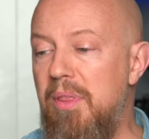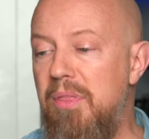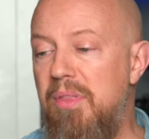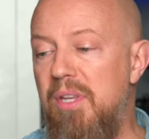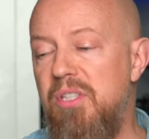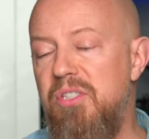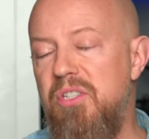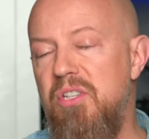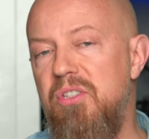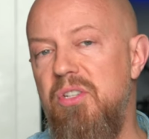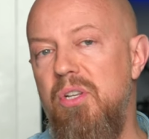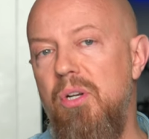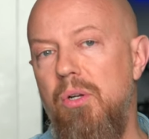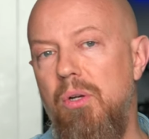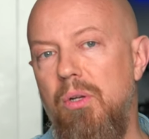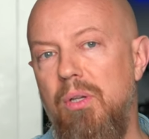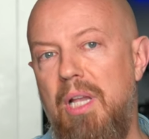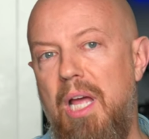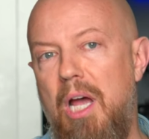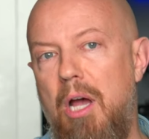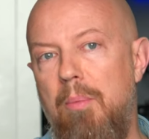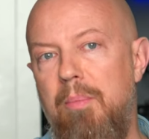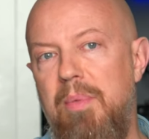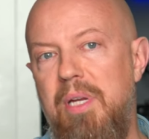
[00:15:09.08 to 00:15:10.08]
But this is going to
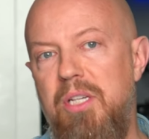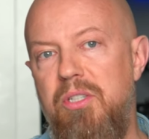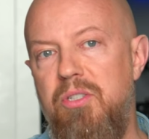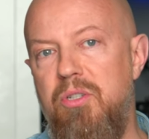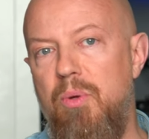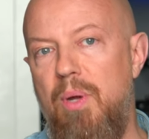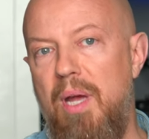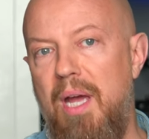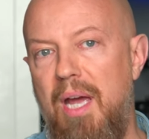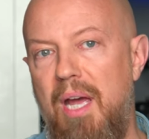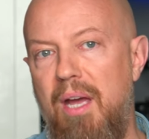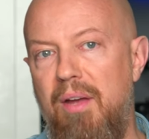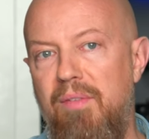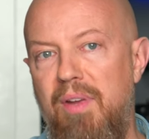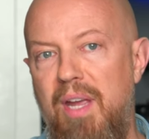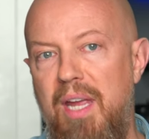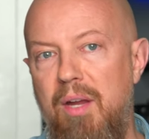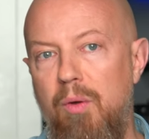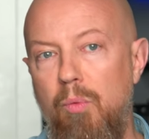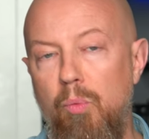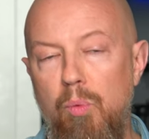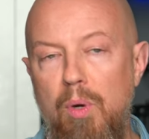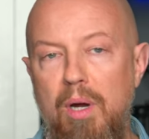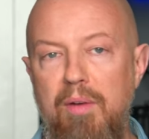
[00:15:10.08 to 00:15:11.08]
allow me to have
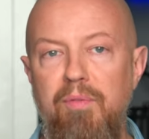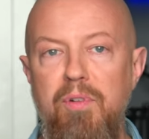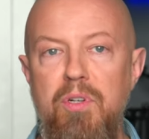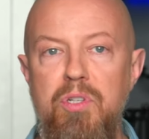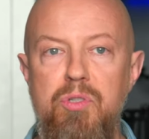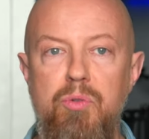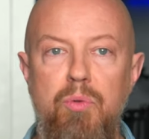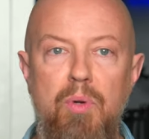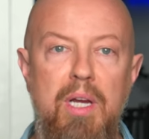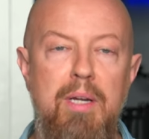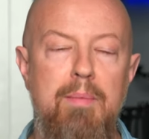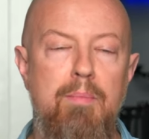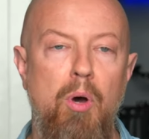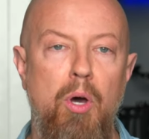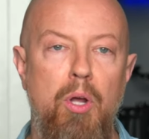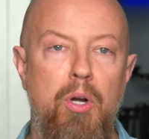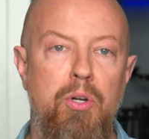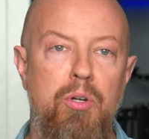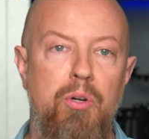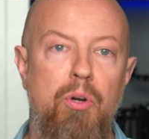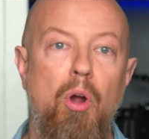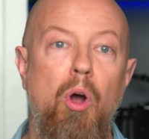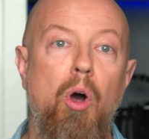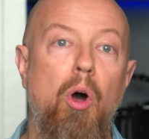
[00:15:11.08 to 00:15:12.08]
a reference grade
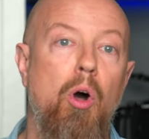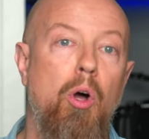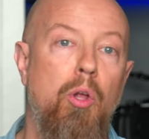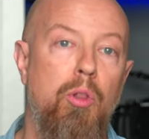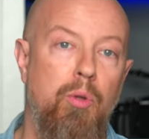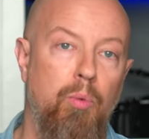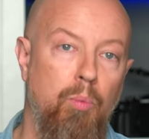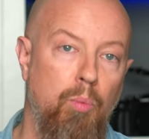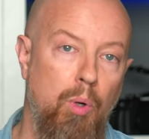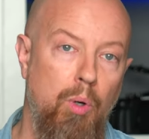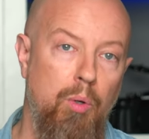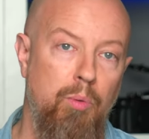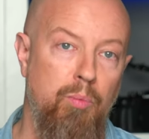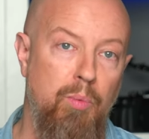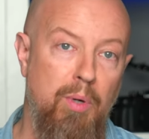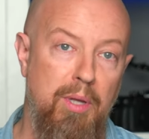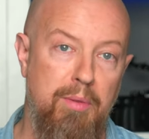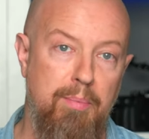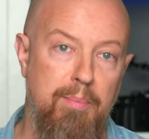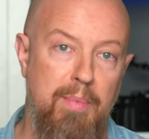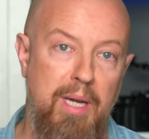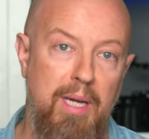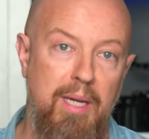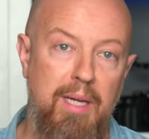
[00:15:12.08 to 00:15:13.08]
monitor on the road
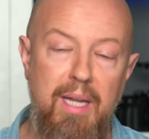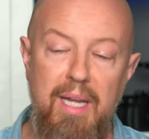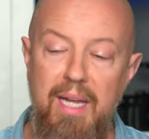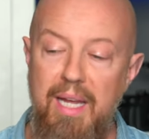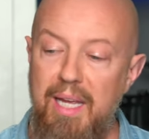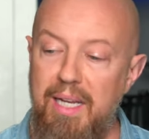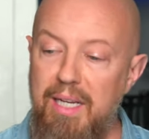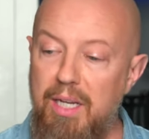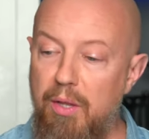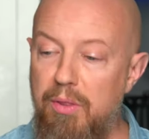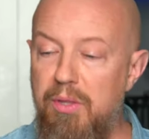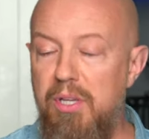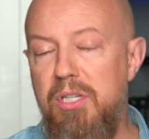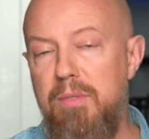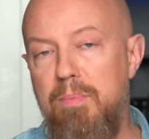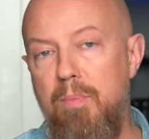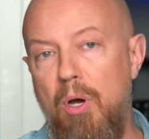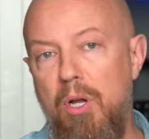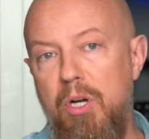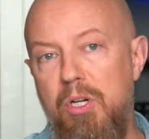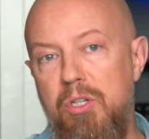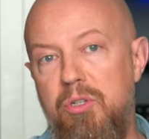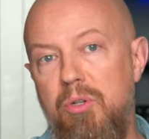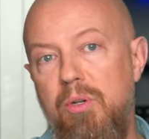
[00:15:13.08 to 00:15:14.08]
with me. Now this
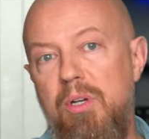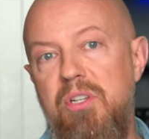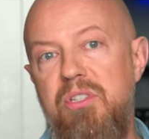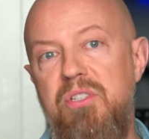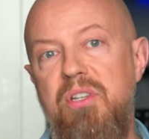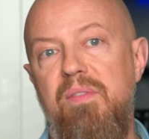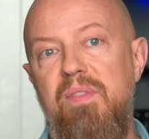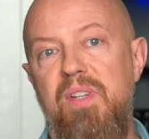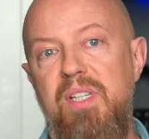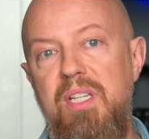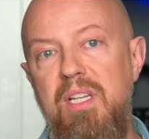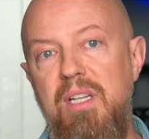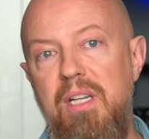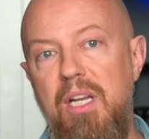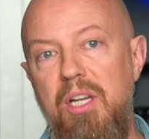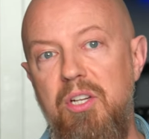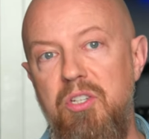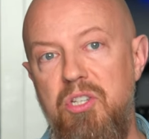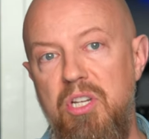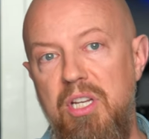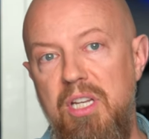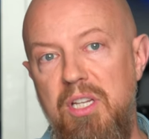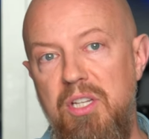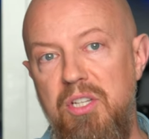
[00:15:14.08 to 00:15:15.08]
monitor at 17
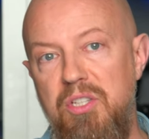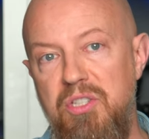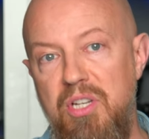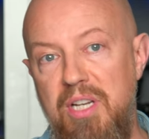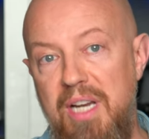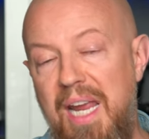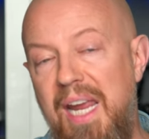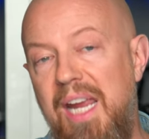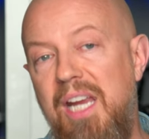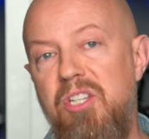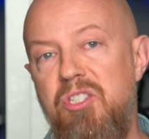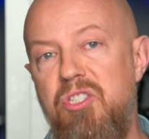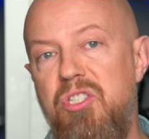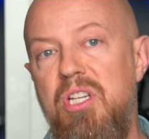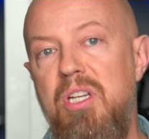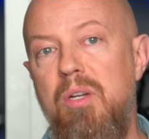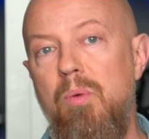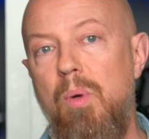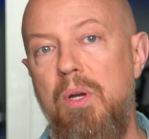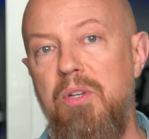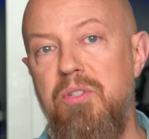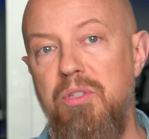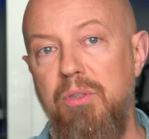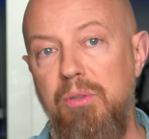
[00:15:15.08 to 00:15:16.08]
inch is an HD
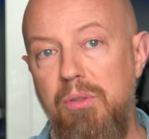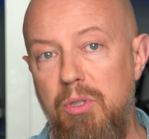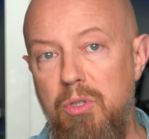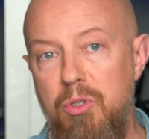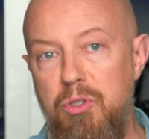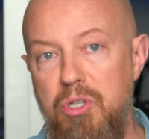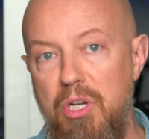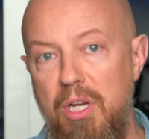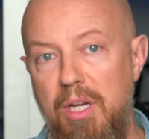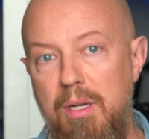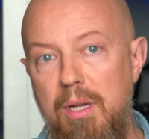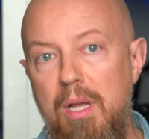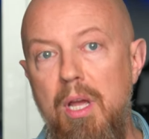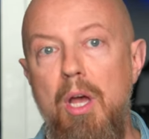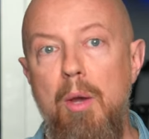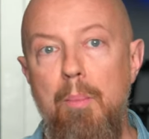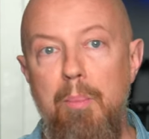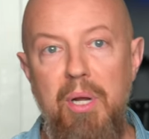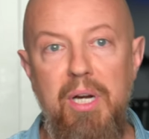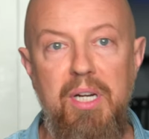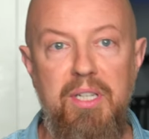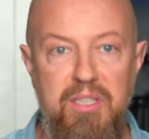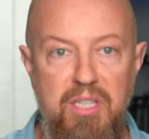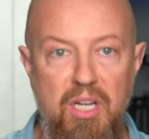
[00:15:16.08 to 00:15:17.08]
resolution,
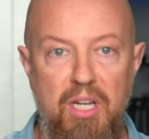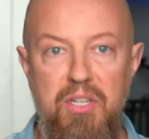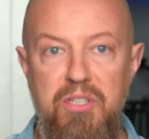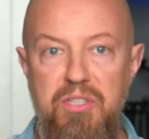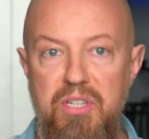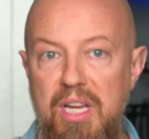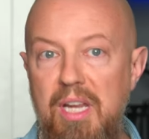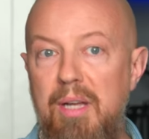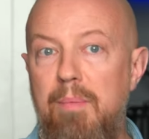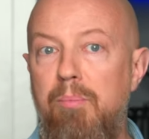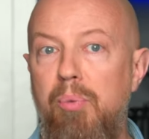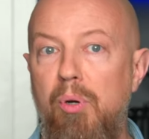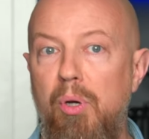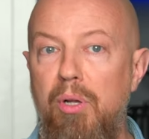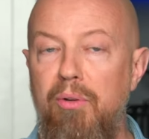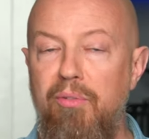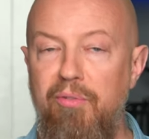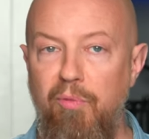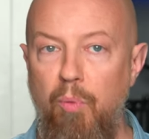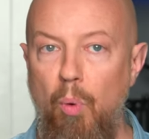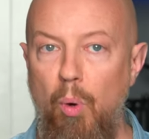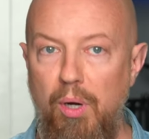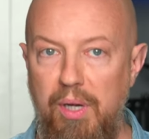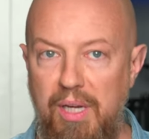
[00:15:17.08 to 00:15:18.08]
but it does input
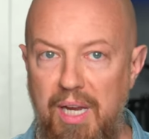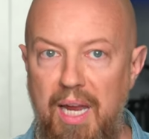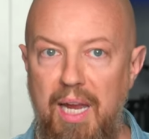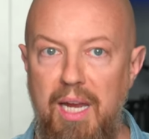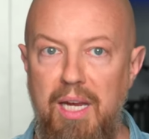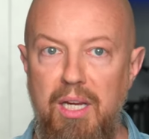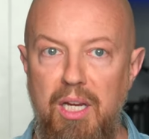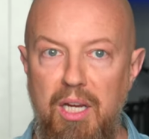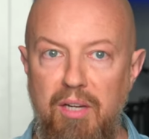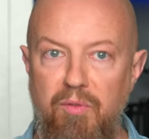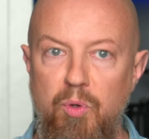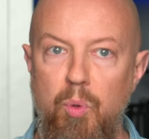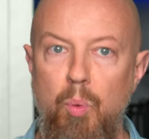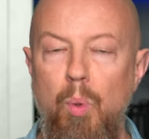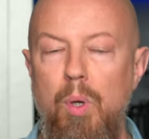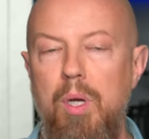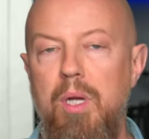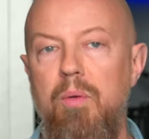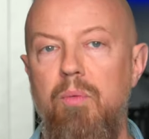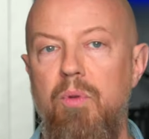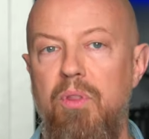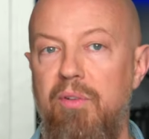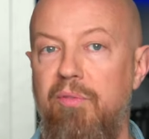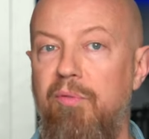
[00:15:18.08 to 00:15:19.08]
4K if you're
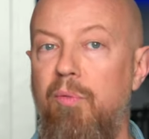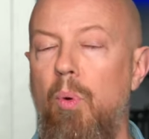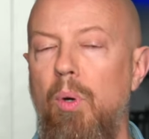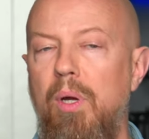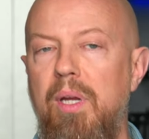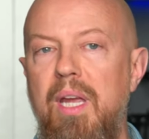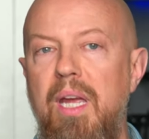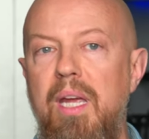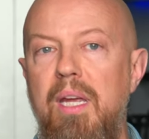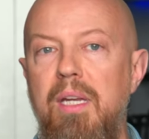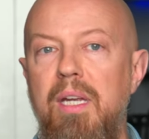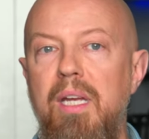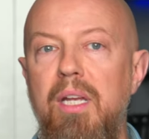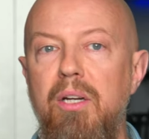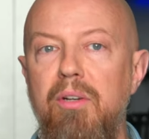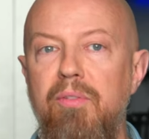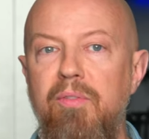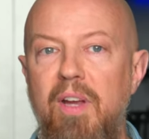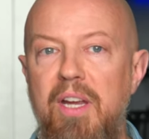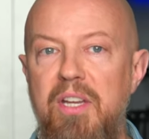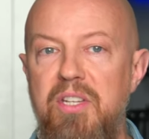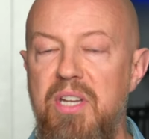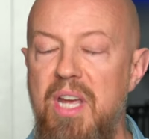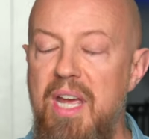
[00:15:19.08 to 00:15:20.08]
working with a 4K
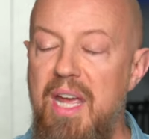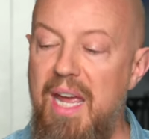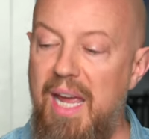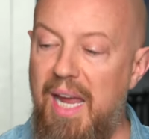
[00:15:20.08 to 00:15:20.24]
interface,